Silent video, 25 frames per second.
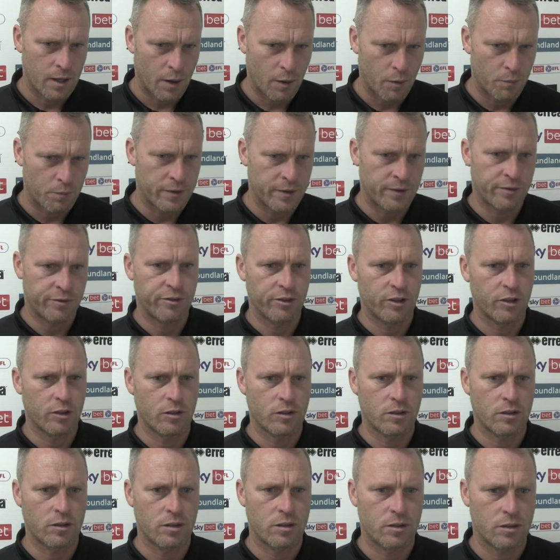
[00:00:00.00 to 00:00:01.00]
our
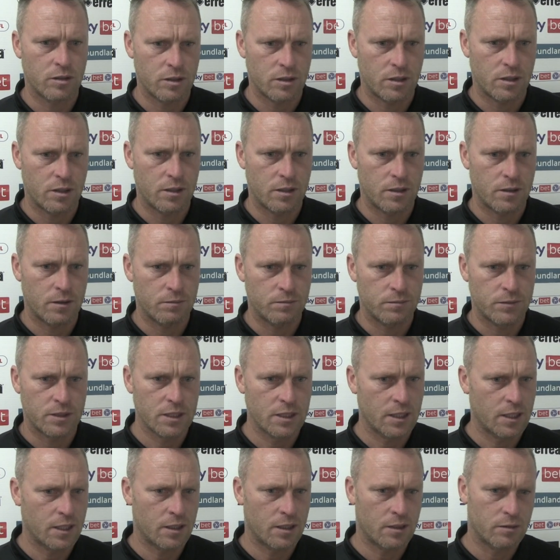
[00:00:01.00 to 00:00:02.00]
midfield
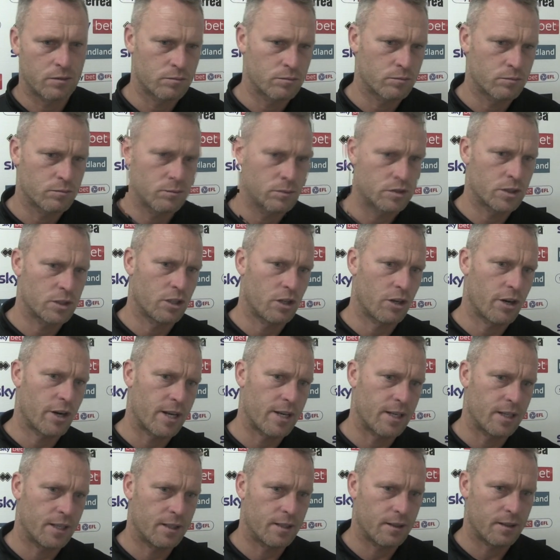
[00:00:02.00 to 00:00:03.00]
today was not
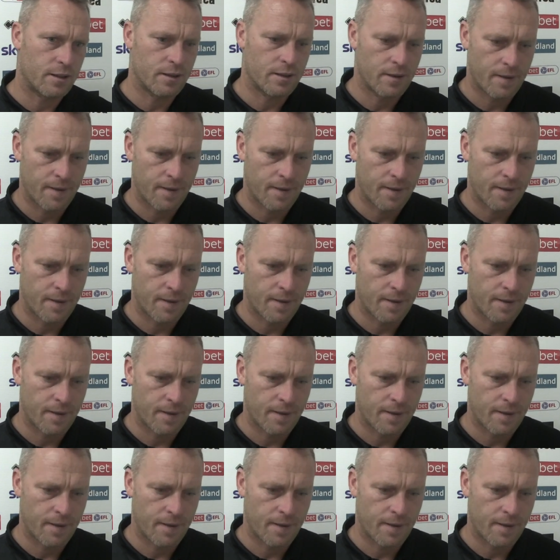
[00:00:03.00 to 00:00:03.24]
at it.